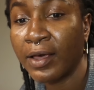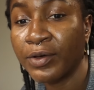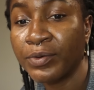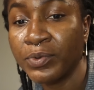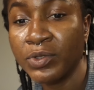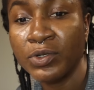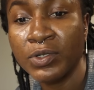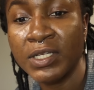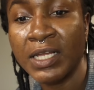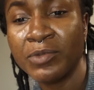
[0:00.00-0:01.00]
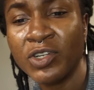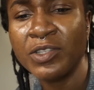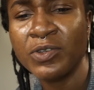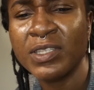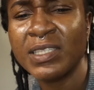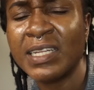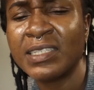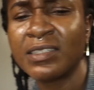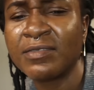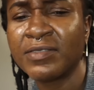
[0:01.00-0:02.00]
I'll put no then. I'm trying to understand
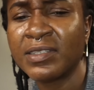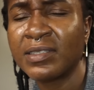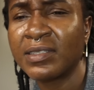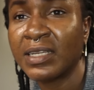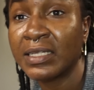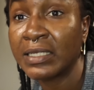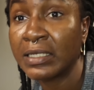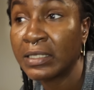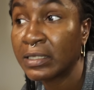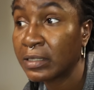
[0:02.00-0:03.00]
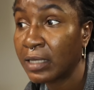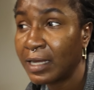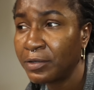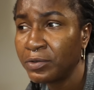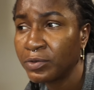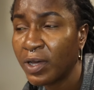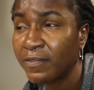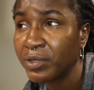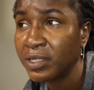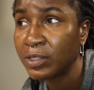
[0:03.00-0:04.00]
the difference in their taste. I don't know.
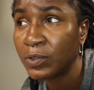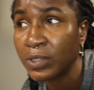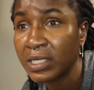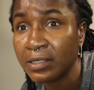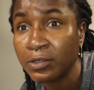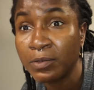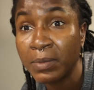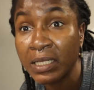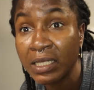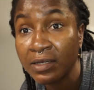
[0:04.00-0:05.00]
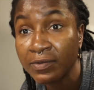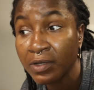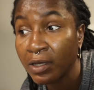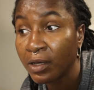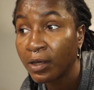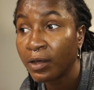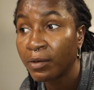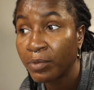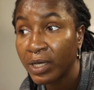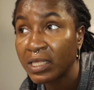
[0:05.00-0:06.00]
I've been a non-girl all my life.
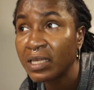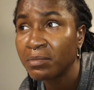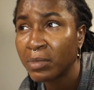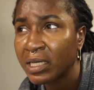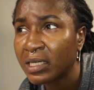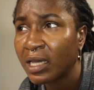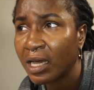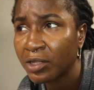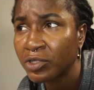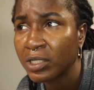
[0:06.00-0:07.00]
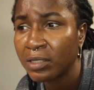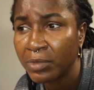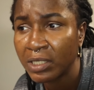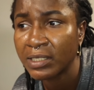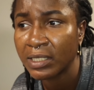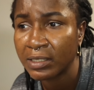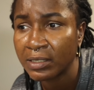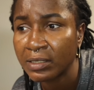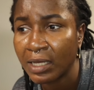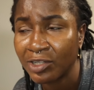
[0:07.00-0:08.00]
But I think Maggie actually makes
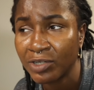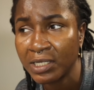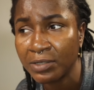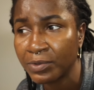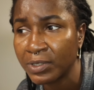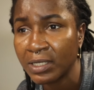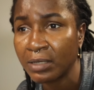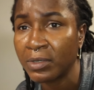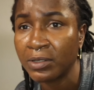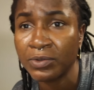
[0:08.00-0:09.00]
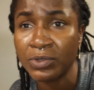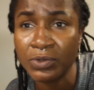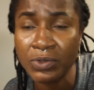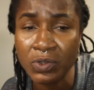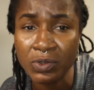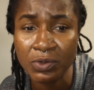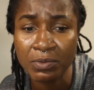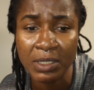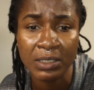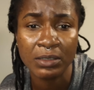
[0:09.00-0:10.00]
sense. I tried it one time and it was so
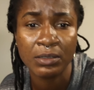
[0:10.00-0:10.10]
mad.